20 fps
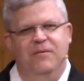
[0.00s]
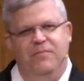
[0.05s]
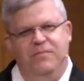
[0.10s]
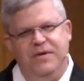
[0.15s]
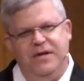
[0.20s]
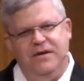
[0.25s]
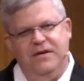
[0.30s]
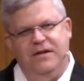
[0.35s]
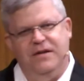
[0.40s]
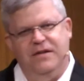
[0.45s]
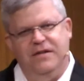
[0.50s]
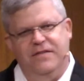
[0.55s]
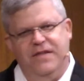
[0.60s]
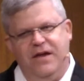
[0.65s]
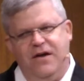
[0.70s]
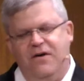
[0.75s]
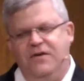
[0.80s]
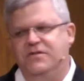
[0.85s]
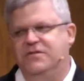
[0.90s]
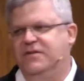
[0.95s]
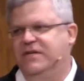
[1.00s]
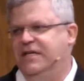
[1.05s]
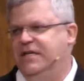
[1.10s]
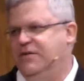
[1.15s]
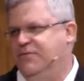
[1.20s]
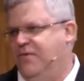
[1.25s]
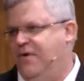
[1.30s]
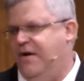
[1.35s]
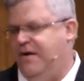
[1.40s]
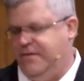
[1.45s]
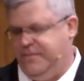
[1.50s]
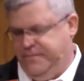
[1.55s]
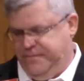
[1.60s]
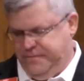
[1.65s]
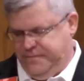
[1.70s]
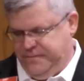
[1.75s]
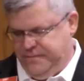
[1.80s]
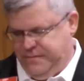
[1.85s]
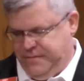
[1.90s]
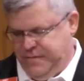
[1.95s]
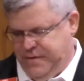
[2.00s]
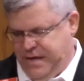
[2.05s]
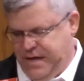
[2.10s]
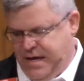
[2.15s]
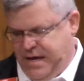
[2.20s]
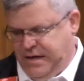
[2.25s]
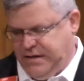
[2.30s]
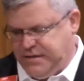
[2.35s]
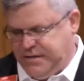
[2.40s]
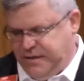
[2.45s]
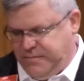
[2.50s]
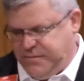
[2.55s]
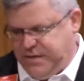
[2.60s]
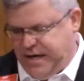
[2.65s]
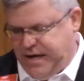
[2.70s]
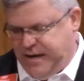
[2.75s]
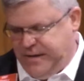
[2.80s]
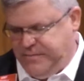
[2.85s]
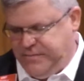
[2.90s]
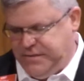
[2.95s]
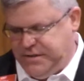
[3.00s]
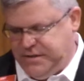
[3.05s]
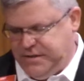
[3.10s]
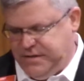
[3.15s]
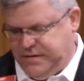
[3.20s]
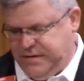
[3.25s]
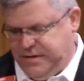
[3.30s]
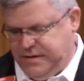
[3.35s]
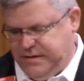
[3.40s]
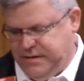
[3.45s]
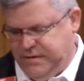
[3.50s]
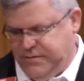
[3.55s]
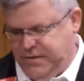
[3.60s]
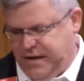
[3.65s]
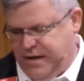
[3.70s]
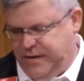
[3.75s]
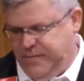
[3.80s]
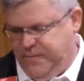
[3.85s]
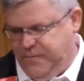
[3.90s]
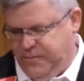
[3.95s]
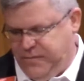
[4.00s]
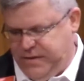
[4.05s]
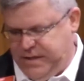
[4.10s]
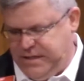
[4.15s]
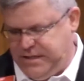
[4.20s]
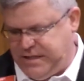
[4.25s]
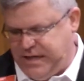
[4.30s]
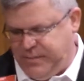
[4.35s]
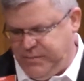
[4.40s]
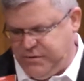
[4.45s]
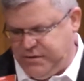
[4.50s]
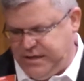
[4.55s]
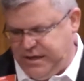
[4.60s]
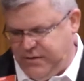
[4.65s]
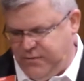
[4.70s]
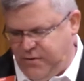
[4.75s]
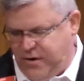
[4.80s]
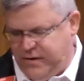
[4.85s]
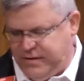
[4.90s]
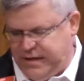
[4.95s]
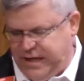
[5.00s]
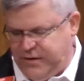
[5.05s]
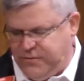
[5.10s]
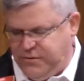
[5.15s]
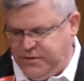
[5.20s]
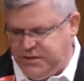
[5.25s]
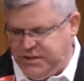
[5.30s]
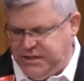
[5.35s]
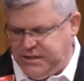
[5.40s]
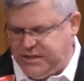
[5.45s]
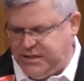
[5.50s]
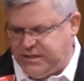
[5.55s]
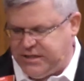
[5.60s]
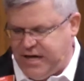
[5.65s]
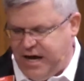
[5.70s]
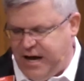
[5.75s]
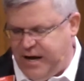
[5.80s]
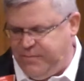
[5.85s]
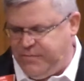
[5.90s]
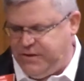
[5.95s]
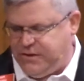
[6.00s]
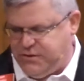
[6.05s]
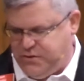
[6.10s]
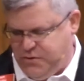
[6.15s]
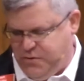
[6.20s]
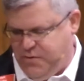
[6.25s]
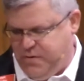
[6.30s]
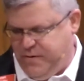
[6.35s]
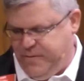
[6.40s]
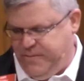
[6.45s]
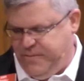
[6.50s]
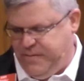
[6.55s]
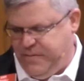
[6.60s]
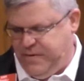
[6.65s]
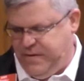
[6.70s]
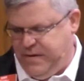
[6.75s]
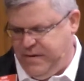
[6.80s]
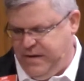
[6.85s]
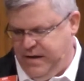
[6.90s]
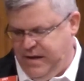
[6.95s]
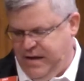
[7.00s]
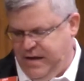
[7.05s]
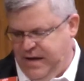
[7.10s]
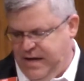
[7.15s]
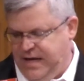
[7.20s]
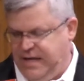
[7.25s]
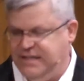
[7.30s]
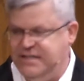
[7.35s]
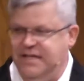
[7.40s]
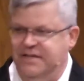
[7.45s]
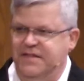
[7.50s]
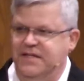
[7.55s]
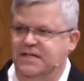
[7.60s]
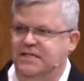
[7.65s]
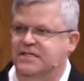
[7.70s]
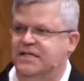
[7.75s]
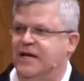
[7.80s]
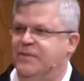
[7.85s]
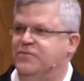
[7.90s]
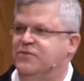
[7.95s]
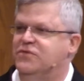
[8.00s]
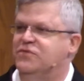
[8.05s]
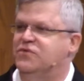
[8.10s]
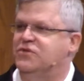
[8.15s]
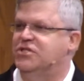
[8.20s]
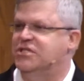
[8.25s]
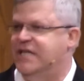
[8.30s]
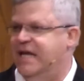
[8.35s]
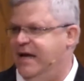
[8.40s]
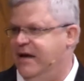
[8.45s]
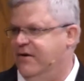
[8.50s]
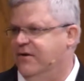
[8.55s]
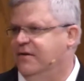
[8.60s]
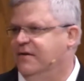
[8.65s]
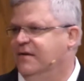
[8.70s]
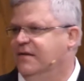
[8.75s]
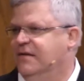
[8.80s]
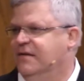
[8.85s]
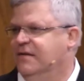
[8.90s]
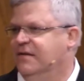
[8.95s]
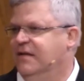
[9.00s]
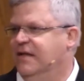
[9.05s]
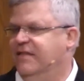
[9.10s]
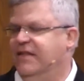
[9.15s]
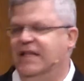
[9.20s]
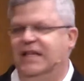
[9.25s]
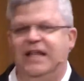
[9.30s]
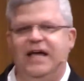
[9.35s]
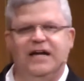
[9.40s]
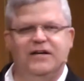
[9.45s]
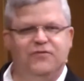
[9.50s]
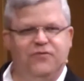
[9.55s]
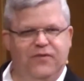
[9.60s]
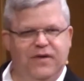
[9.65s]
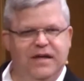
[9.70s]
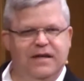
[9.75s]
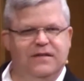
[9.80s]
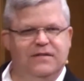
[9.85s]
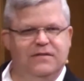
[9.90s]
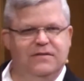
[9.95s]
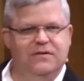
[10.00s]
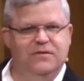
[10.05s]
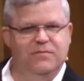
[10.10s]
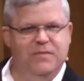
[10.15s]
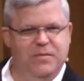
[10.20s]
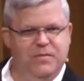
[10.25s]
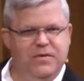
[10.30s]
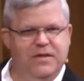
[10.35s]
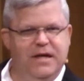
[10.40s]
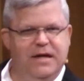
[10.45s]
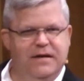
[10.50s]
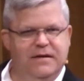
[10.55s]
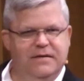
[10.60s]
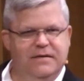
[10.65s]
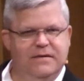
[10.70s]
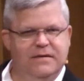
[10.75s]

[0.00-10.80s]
But they also get it wrong. Sometimes um, the disciples get it wrong, like when Jesus calmed the storm, it said the disciples were scared and they lacked faith. Do you remember that?